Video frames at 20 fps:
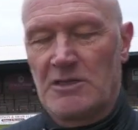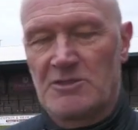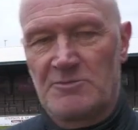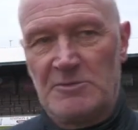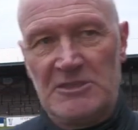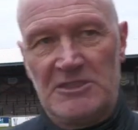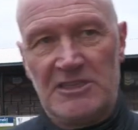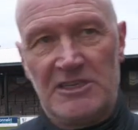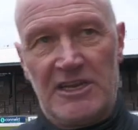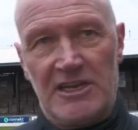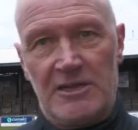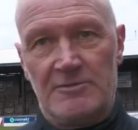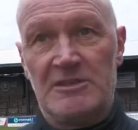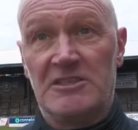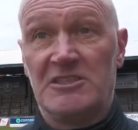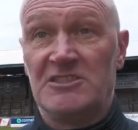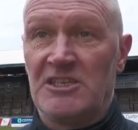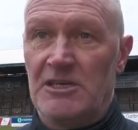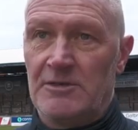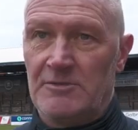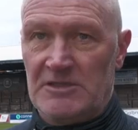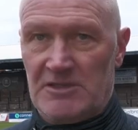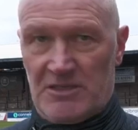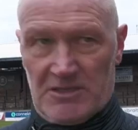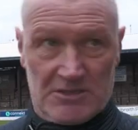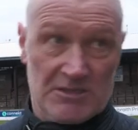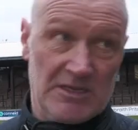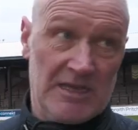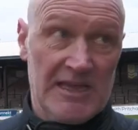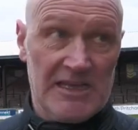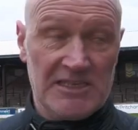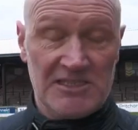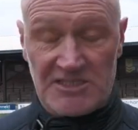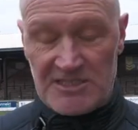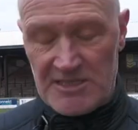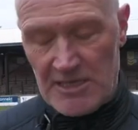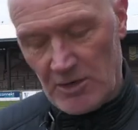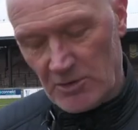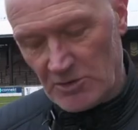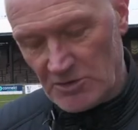I'll speak to Graham and the chairman
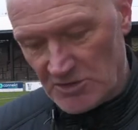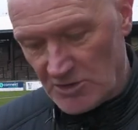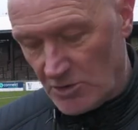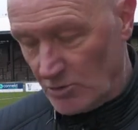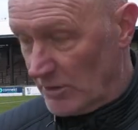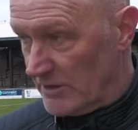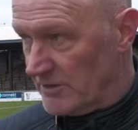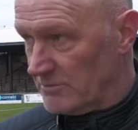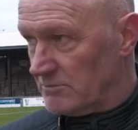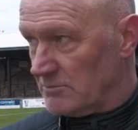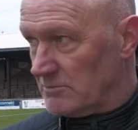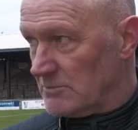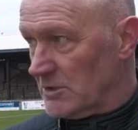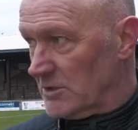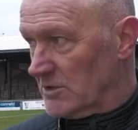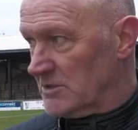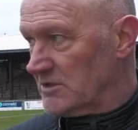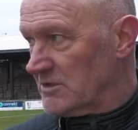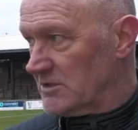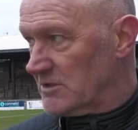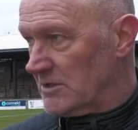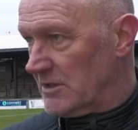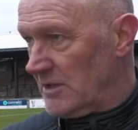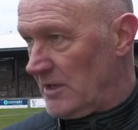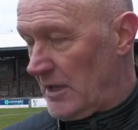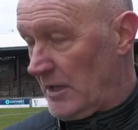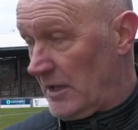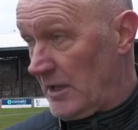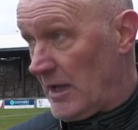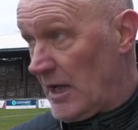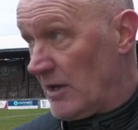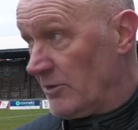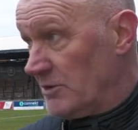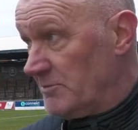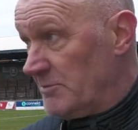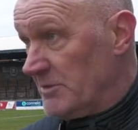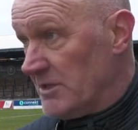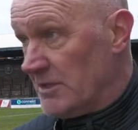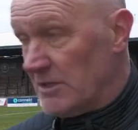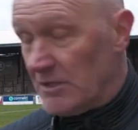just now. I'll just go in, because I
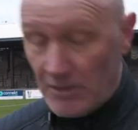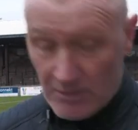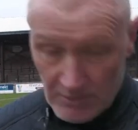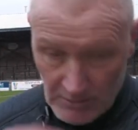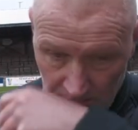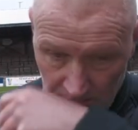would be